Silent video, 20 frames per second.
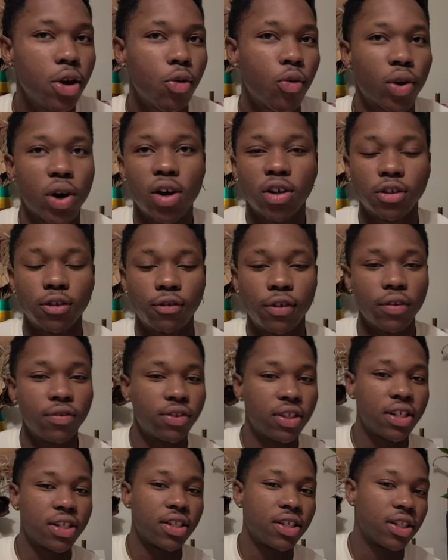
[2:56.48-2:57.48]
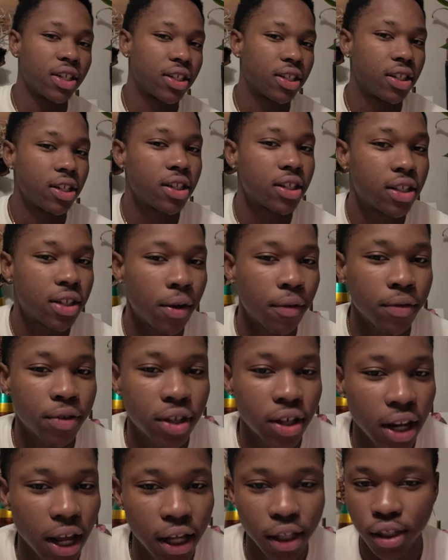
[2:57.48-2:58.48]
when I was 15, 16,
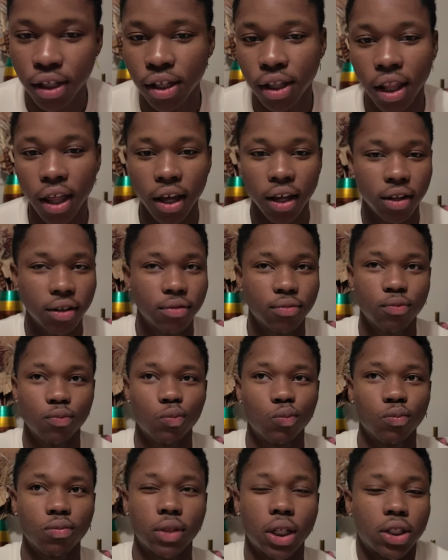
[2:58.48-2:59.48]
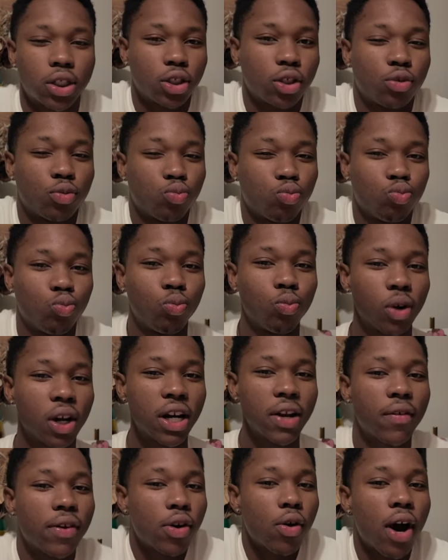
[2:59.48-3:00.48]
17, 18, like that just we
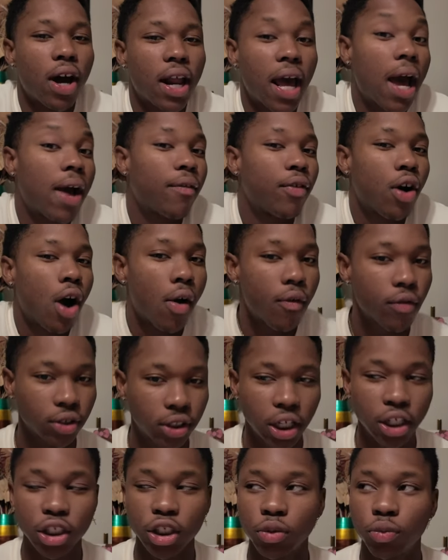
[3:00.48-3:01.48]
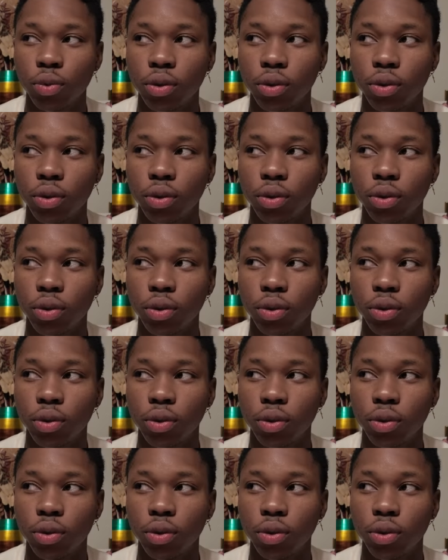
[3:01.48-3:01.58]
didn't even know how to have a conversation